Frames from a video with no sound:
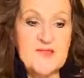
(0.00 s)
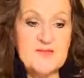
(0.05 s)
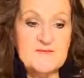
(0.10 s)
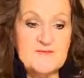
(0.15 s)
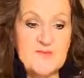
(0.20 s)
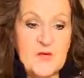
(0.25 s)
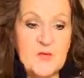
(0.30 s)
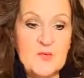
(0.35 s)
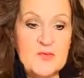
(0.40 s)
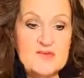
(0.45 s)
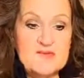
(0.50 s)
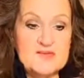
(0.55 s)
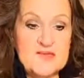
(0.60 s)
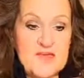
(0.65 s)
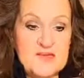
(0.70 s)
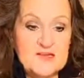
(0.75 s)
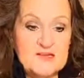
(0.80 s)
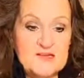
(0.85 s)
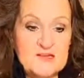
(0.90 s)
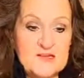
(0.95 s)
info
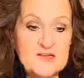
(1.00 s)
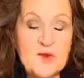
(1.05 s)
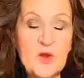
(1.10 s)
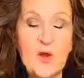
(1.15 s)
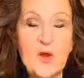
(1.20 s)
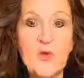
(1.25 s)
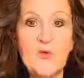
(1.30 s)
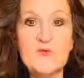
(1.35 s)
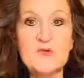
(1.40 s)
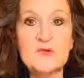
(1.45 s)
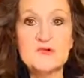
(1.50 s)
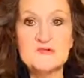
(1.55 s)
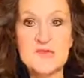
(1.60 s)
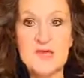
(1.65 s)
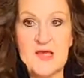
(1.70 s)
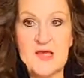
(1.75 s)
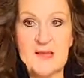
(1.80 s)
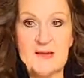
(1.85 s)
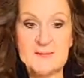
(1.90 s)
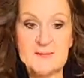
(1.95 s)
retention over
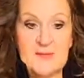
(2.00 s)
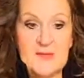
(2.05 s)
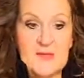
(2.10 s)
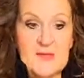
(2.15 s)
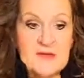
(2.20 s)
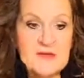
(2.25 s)
time.